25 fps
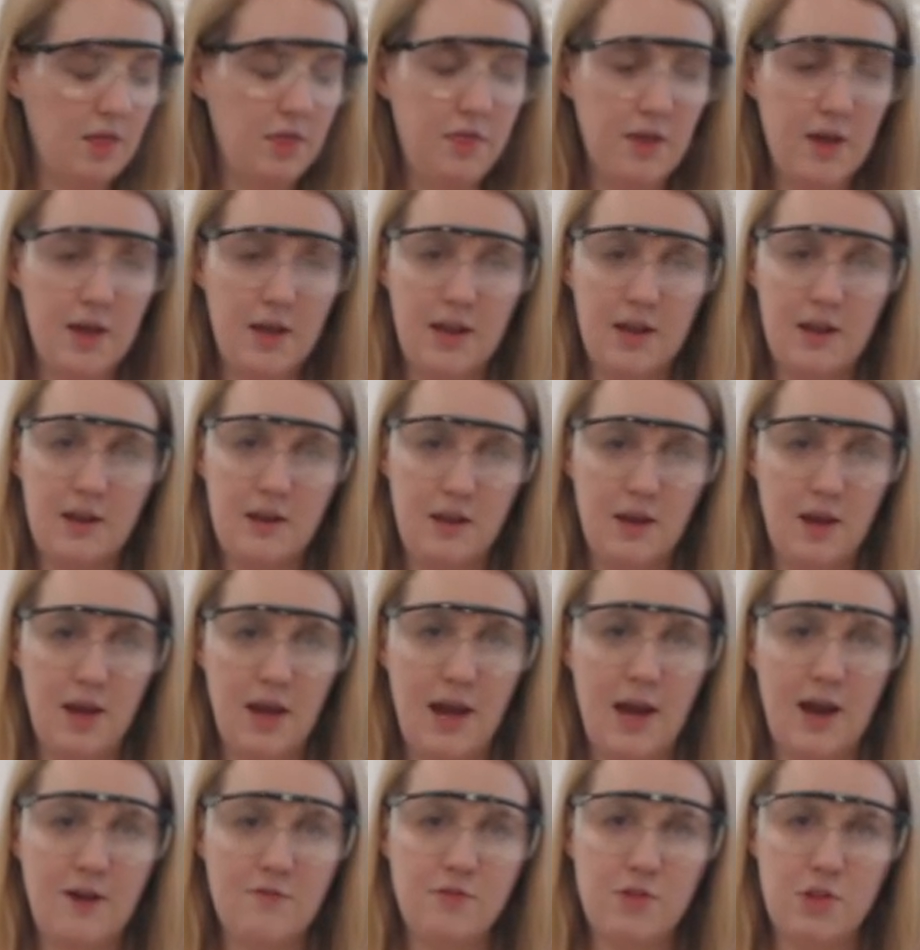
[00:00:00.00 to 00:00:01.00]
Then,
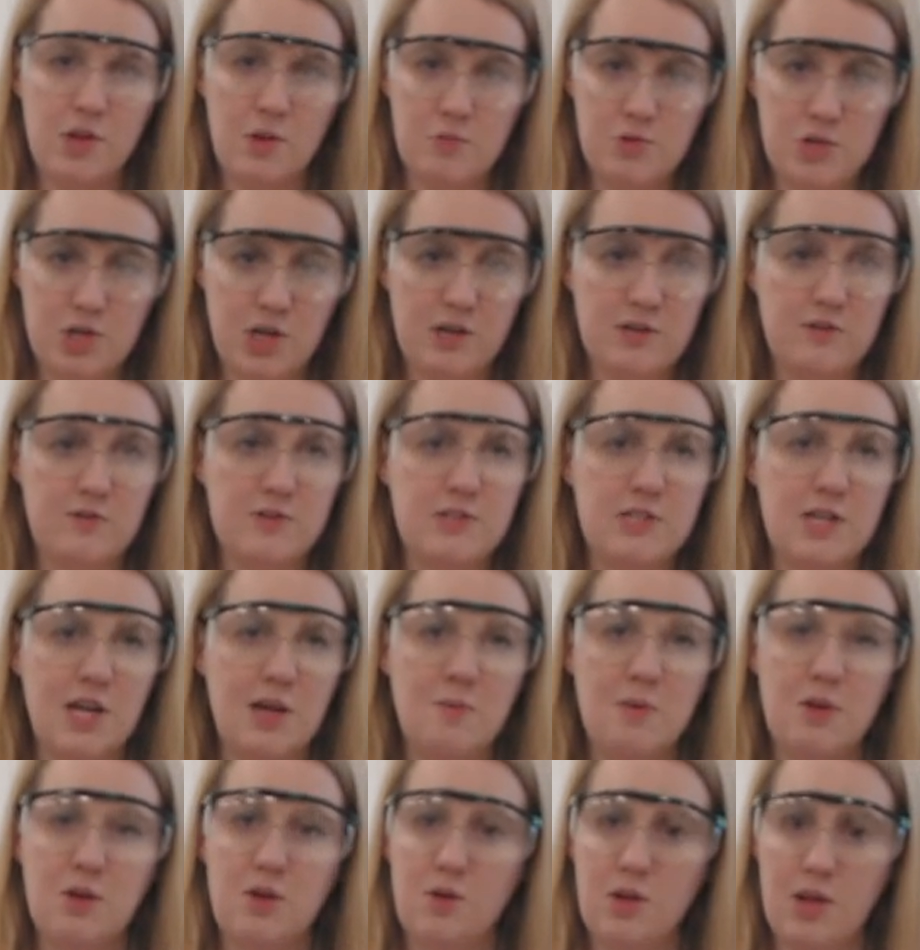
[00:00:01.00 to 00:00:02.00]
after the objective
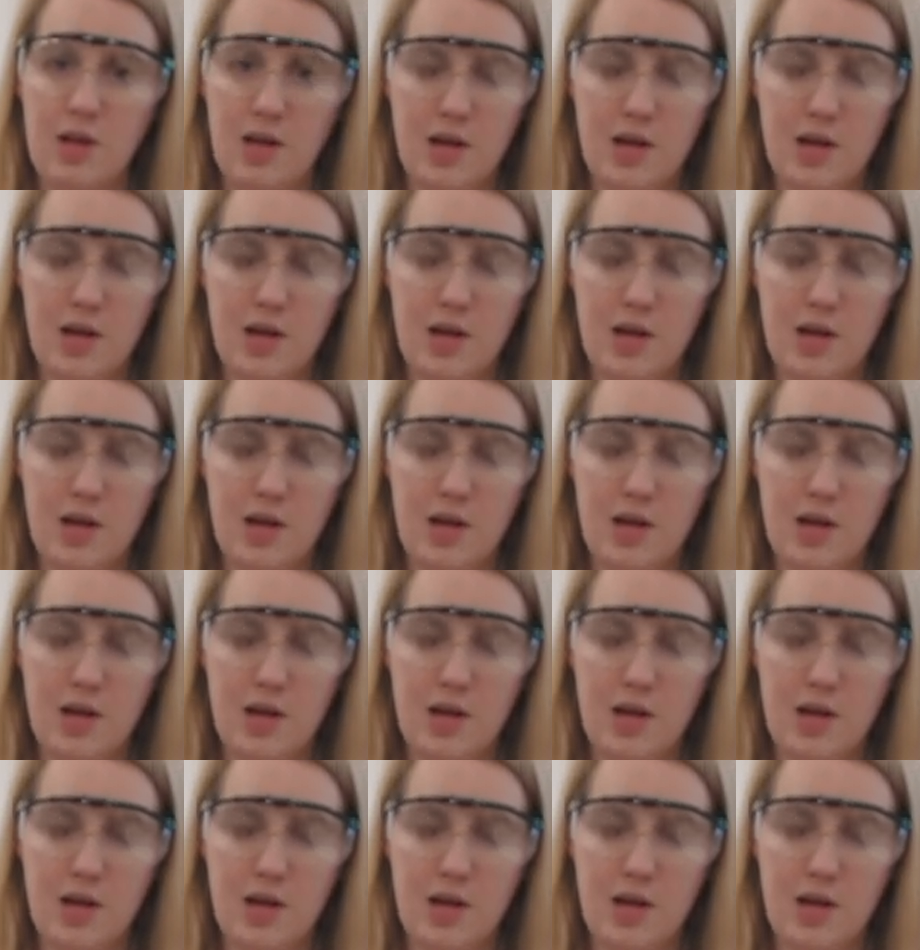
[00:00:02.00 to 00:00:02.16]
statement, you'll